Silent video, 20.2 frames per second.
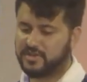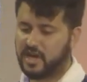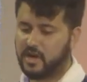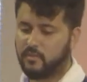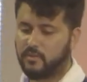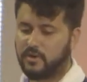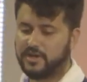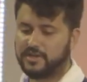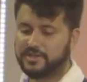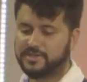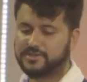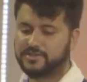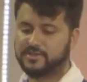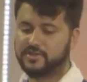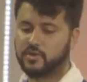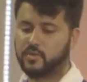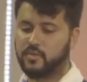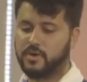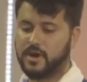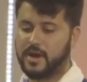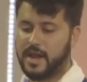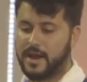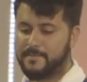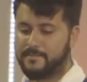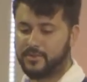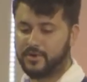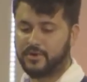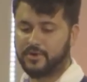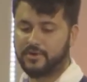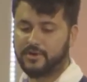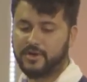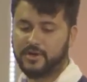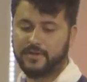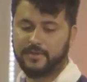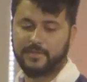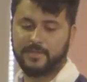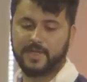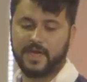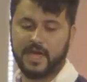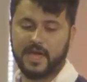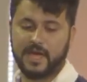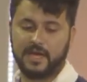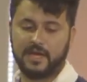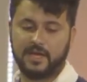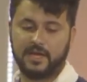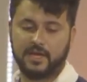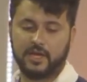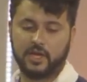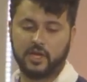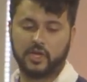I want us to remember that